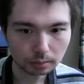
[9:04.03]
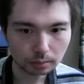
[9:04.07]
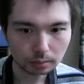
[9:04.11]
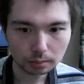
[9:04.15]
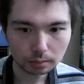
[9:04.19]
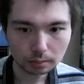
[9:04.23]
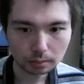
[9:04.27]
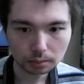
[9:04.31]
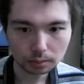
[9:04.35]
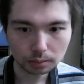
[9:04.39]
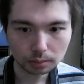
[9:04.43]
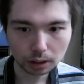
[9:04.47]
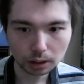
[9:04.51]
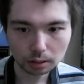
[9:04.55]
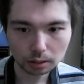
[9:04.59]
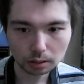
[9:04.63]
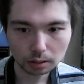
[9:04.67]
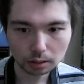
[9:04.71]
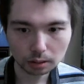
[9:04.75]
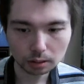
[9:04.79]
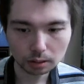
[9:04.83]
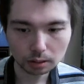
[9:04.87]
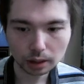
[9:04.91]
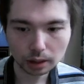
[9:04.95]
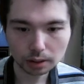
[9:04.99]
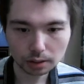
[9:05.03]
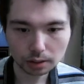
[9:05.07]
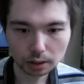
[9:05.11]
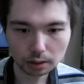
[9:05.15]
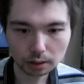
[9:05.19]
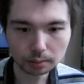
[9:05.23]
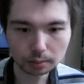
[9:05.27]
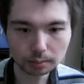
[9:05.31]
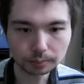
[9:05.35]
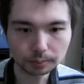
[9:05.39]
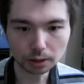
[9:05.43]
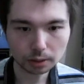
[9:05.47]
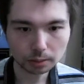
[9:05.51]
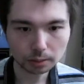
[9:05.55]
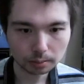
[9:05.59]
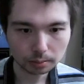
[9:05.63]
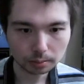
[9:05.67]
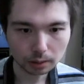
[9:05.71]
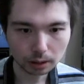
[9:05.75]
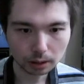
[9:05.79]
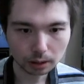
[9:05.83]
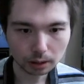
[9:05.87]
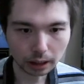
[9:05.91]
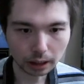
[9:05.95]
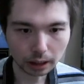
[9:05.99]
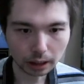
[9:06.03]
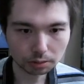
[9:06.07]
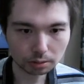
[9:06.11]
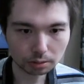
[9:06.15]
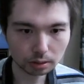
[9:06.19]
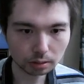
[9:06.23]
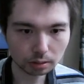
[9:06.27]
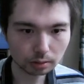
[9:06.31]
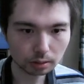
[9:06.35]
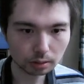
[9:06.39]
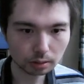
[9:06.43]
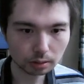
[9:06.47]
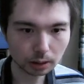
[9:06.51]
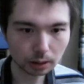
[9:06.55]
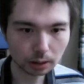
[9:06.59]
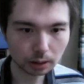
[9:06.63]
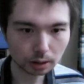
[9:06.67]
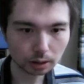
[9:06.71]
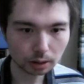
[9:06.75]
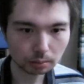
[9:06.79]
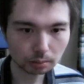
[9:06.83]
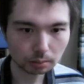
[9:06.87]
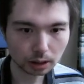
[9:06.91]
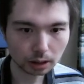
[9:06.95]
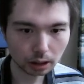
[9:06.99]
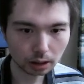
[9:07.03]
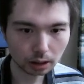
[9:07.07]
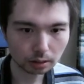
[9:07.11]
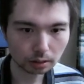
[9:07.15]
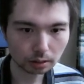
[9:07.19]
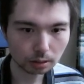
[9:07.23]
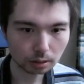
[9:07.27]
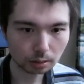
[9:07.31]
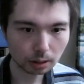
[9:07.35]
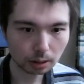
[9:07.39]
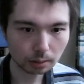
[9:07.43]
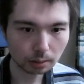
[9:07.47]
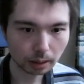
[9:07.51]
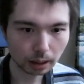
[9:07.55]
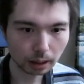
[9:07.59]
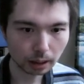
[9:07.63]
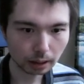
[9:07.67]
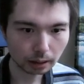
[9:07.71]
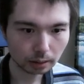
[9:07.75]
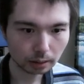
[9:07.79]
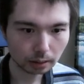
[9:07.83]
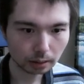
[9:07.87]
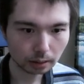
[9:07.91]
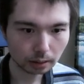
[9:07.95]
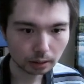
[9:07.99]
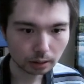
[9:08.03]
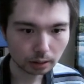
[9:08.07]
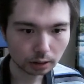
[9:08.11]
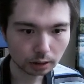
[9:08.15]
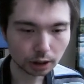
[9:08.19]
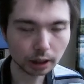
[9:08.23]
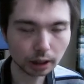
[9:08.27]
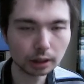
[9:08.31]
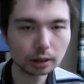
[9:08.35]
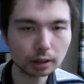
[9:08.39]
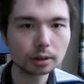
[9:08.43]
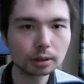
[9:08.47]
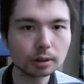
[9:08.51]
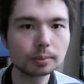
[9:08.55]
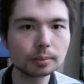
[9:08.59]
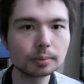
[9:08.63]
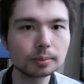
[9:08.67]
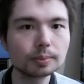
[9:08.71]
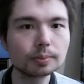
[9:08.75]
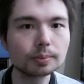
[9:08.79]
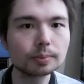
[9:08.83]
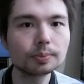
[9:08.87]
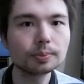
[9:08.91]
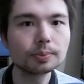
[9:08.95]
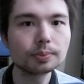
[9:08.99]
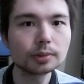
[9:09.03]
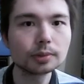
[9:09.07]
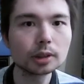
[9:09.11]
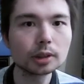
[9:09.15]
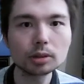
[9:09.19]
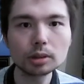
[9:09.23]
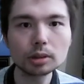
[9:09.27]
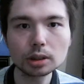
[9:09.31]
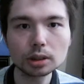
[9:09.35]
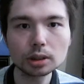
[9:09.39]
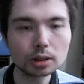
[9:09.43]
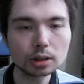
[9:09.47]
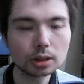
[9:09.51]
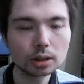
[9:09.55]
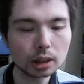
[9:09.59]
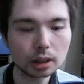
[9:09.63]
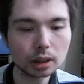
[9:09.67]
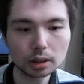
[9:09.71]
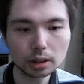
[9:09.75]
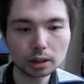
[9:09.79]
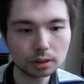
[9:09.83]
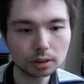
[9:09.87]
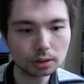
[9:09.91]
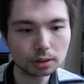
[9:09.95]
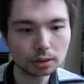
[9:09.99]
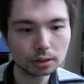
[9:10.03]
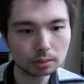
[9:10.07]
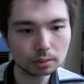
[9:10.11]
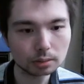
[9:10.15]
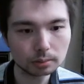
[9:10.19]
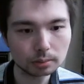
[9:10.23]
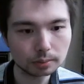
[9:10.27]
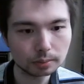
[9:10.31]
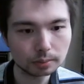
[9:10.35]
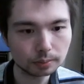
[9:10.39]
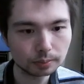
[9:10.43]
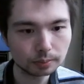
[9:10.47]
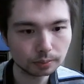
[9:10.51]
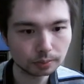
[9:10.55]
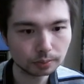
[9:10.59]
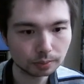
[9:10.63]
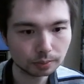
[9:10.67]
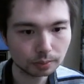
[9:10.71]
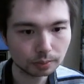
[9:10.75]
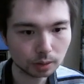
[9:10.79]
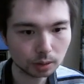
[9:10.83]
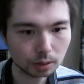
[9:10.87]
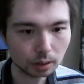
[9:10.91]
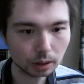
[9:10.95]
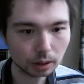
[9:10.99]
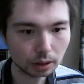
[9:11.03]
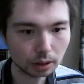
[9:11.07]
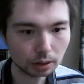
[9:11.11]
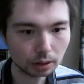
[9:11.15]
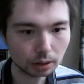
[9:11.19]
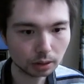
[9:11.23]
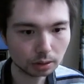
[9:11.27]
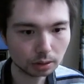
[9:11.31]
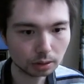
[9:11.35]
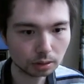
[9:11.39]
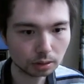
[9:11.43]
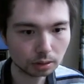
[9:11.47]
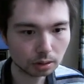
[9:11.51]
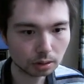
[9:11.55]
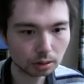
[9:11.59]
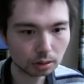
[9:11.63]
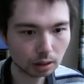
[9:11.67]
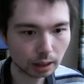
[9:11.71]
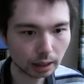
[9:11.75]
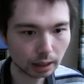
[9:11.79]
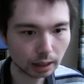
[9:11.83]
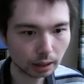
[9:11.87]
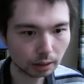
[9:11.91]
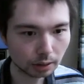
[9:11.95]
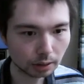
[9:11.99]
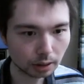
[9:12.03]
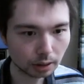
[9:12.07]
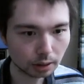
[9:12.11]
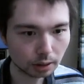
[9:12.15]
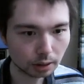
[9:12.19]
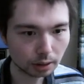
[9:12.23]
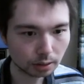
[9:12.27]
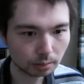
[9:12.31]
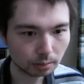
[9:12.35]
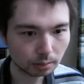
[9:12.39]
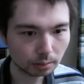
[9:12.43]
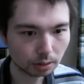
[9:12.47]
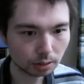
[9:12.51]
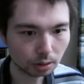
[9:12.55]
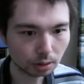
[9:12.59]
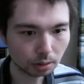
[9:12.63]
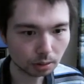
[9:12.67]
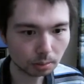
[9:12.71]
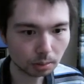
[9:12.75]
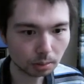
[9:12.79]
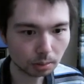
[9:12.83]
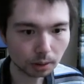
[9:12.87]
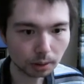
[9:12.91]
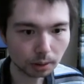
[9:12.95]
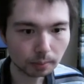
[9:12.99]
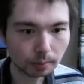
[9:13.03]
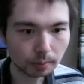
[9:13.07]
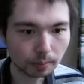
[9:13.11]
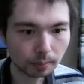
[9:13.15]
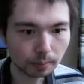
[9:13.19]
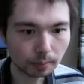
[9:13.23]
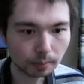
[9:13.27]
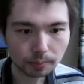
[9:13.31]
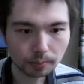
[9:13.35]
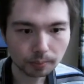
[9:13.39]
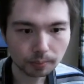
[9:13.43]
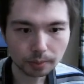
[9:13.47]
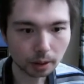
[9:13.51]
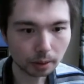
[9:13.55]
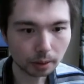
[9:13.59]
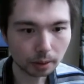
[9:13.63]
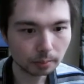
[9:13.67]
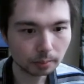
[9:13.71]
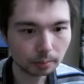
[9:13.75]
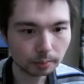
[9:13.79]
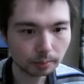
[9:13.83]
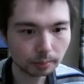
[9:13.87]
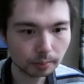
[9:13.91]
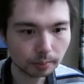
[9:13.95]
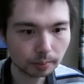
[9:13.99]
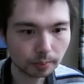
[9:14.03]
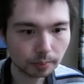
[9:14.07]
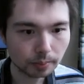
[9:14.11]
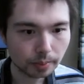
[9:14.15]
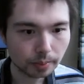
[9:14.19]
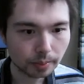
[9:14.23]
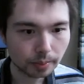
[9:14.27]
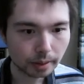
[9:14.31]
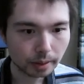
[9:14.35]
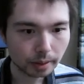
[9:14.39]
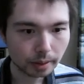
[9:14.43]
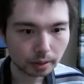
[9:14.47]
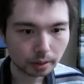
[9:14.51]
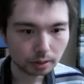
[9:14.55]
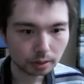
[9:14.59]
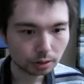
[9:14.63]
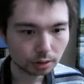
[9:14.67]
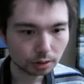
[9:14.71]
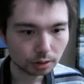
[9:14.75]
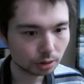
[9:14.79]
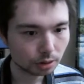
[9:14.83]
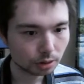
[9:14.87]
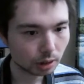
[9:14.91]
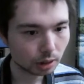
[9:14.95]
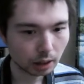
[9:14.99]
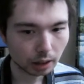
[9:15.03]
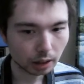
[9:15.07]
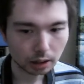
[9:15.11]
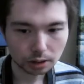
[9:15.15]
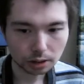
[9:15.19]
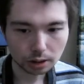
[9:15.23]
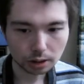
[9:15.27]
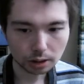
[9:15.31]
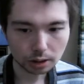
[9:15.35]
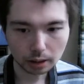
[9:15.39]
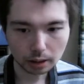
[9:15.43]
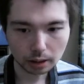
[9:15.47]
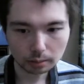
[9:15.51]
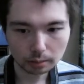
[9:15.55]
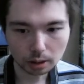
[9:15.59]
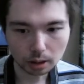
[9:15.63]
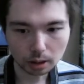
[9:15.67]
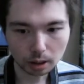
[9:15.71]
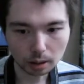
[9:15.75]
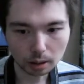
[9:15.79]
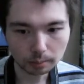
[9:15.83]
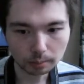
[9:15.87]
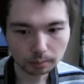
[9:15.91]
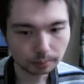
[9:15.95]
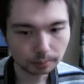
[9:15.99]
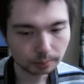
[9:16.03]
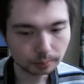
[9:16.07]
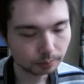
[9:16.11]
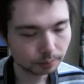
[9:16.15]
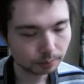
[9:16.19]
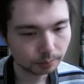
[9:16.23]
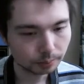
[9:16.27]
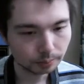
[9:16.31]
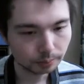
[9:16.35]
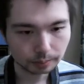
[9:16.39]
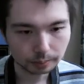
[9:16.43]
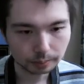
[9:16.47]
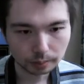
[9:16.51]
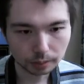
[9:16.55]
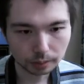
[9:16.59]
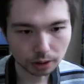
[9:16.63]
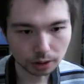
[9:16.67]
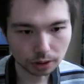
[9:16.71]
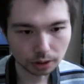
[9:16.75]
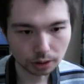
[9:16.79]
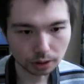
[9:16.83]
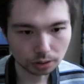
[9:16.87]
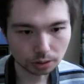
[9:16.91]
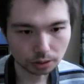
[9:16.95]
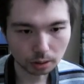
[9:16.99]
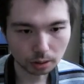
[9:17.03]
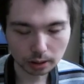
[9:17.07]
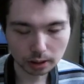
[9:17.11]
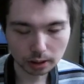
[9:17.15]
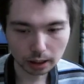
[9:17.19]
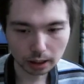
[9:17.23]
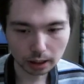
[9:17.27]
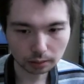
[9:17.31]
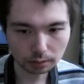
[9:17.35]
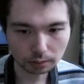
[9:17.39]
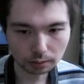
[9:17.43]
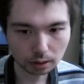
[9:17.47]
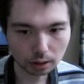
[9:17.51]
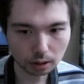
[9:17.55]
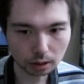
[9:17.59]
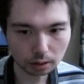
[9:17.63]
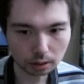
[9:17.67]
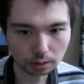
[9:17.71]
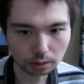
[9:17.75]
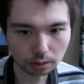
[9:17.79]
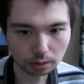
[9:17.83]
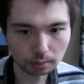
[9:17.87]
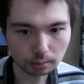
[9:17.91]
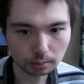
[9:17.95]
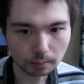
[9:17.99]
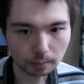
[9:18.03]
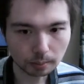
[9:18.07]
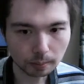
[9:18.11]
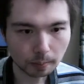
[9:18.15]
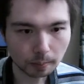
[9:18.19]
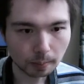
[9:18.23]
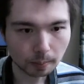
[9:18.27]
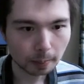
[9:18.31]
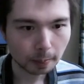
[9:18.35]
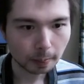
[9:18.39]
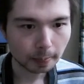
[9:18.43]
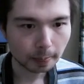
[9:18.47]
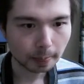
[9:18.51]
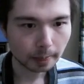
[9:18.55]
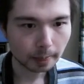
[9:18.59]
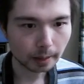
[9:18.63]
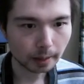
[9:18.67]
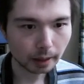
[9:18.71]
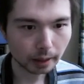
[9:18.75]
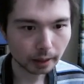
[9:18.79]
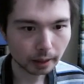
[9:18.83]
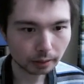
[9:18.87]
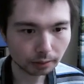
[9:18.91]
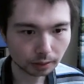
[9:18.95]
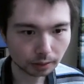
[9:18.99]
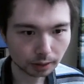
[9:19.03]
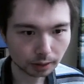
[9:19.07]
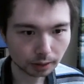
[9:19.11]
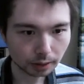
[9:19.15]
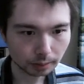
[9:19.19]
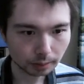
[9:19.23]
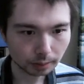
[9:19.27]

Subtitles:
Taking on a7. He gets rid of the bishop. Takes. Queen back. Check. No need to take this. Or else you just allow this. There's no point. No. Just king h8. Calm. There's no attack for Carlsen. Knight f3.